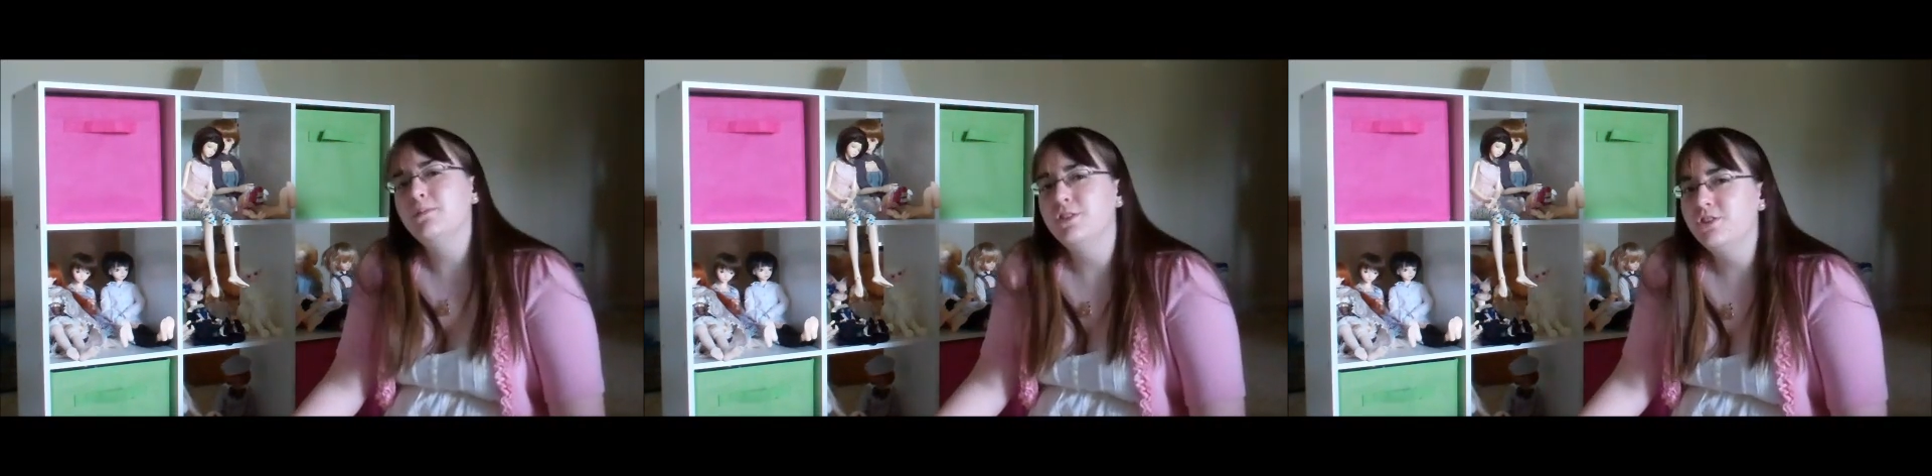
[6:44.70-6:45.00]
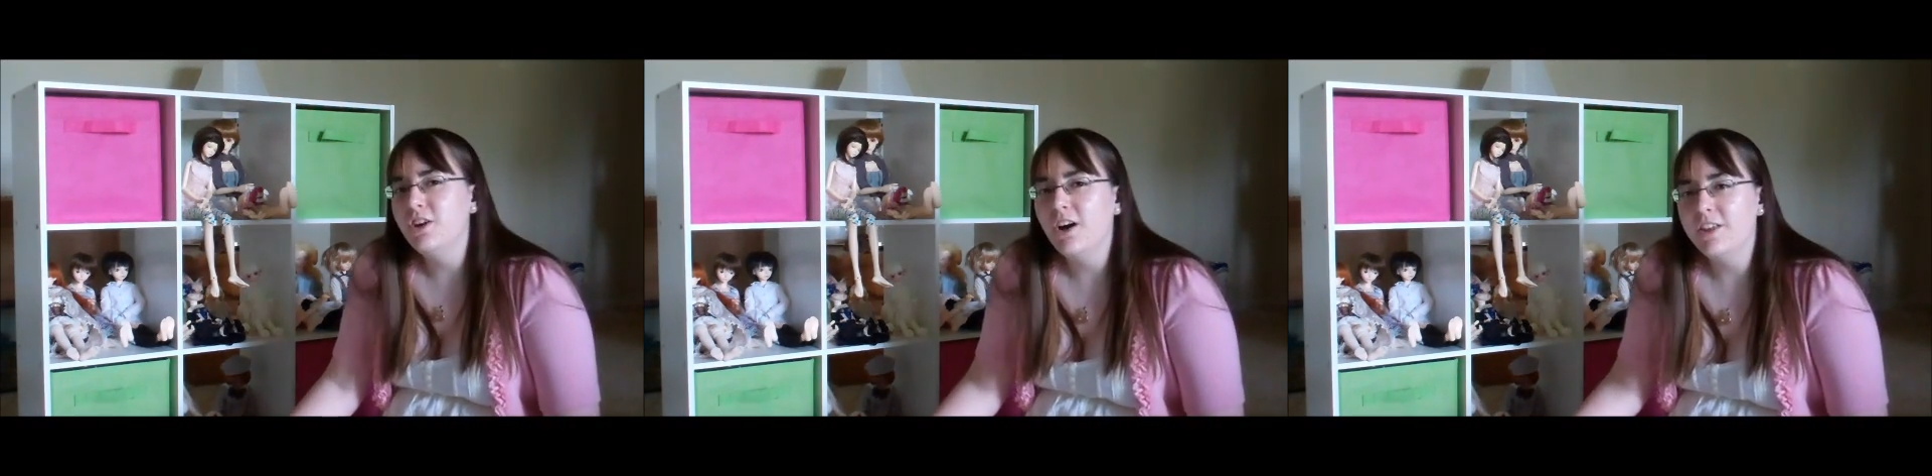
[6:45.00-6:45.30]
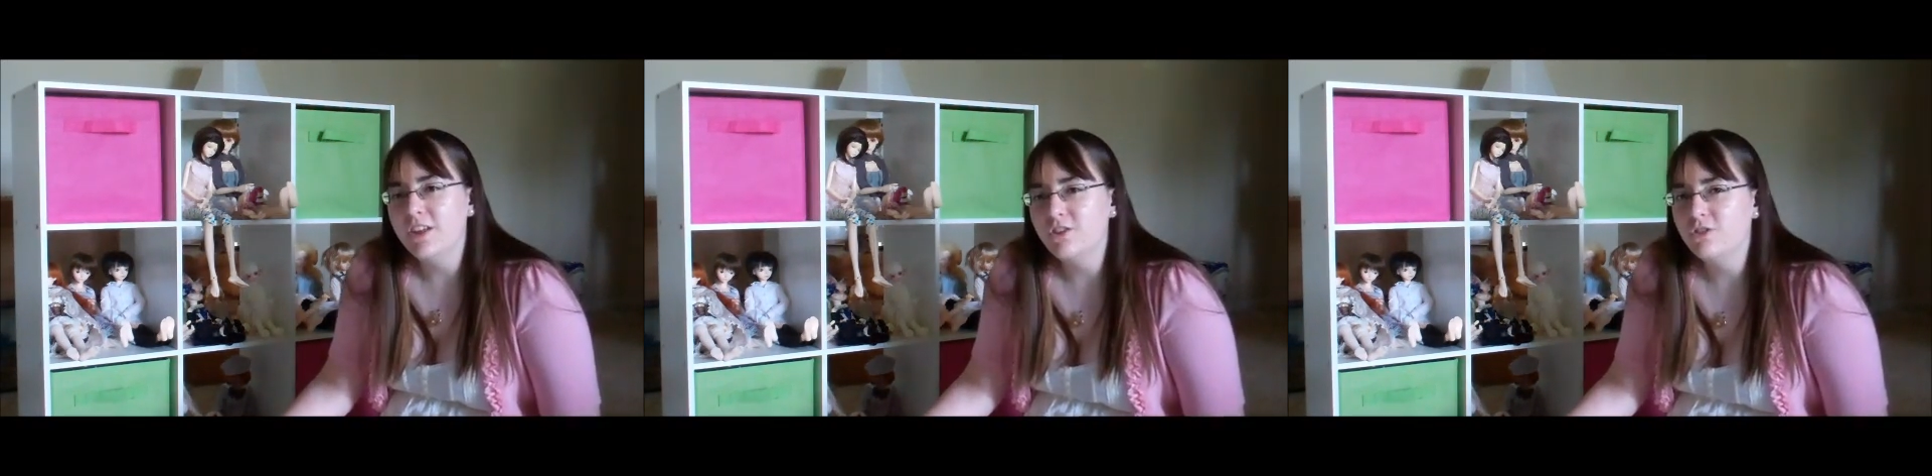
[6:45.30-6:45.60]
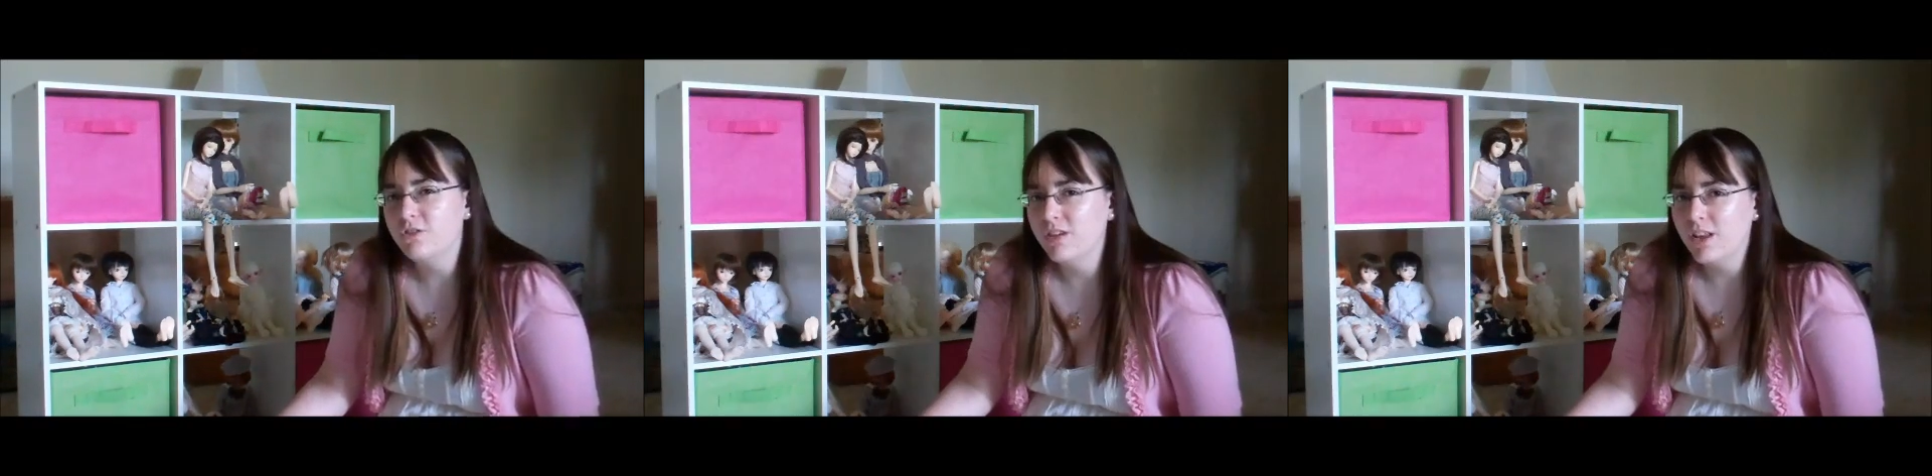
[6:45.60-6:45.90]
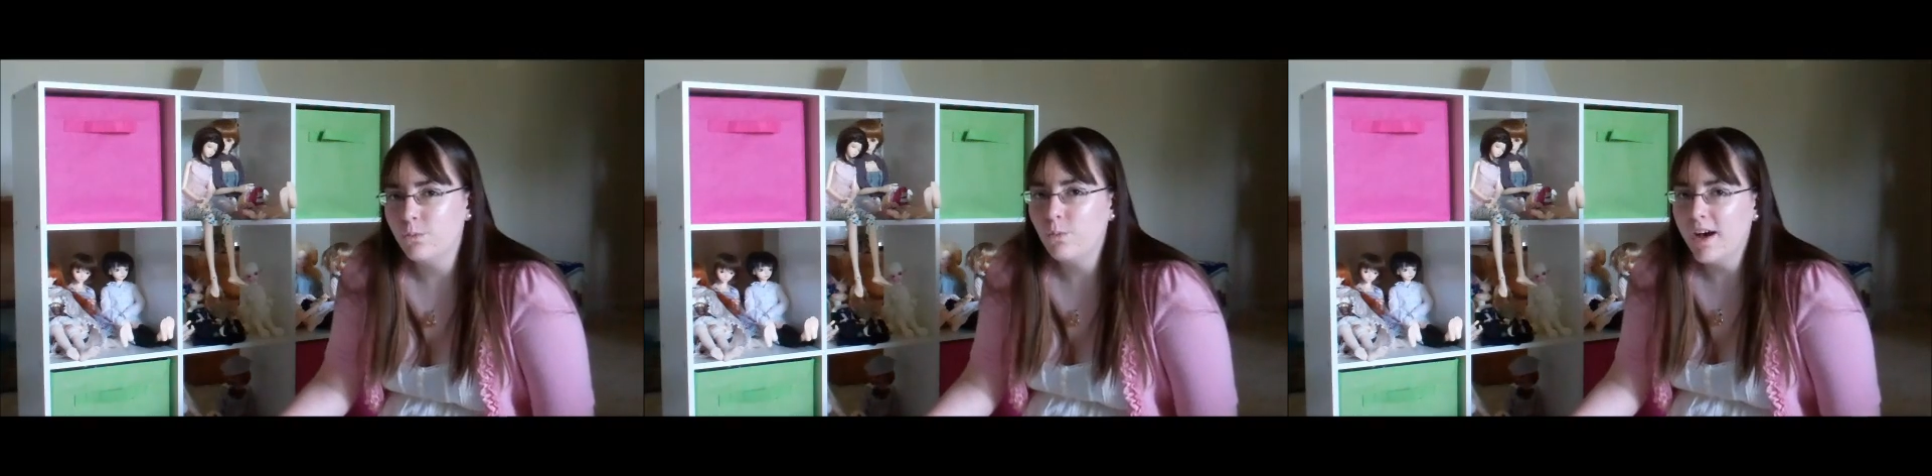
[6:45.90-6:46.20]
up with a doll that you don't
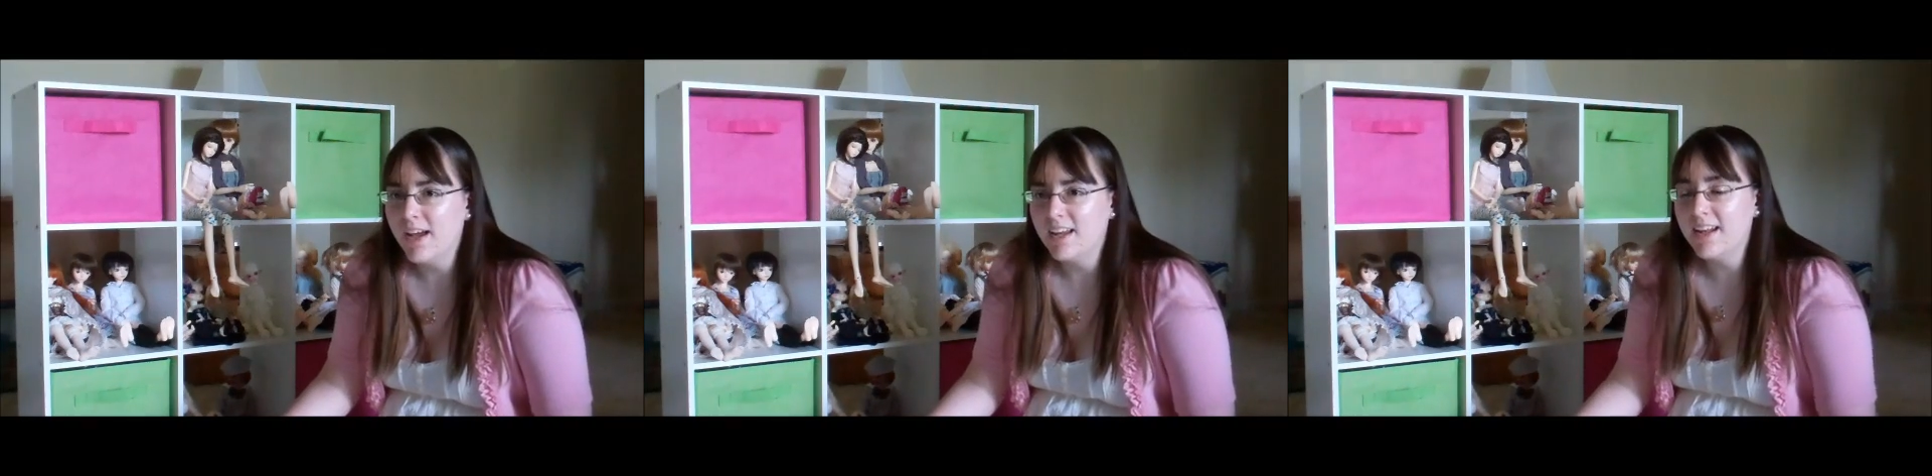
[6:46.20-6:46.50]
really want.